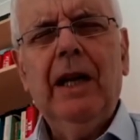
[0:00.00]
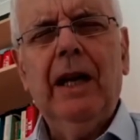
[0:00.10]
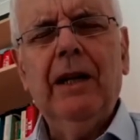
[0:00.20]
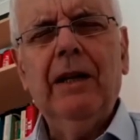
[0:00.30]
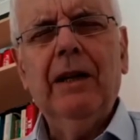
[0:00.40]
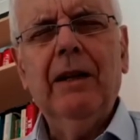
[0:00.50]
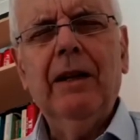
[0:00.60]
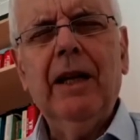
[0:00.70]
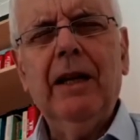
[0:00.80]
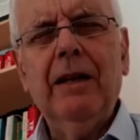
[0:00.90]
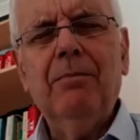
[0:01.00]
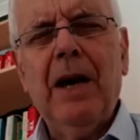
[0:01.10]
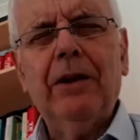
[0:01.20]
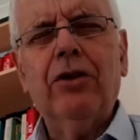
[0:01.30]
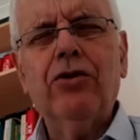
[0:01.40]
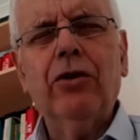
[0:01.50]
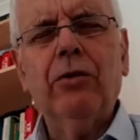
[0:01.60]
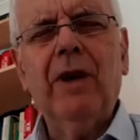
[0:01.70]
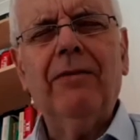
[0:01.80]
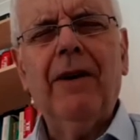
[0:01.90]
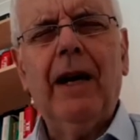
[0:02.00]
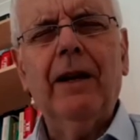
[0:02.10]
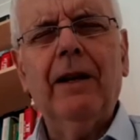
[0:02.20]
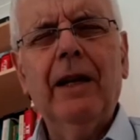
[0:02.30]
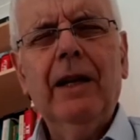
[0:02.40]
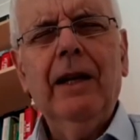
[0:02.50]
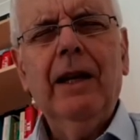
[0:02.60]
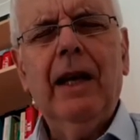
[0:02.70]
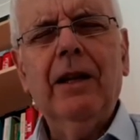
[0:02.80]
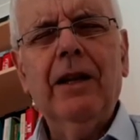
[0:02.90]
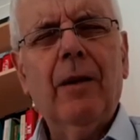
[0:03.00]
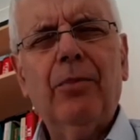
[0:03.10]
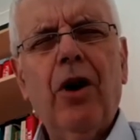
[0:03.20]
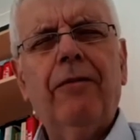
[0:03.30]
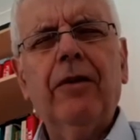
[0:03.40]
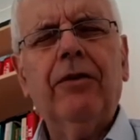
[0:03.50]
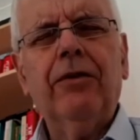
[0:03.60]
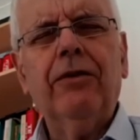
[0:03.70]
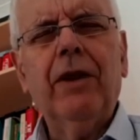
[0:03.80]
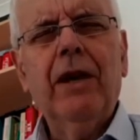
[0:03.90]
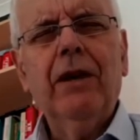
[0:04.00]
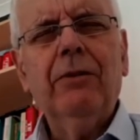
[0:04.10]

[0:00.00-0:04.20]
in the Pentateuch, we find it in the prophets,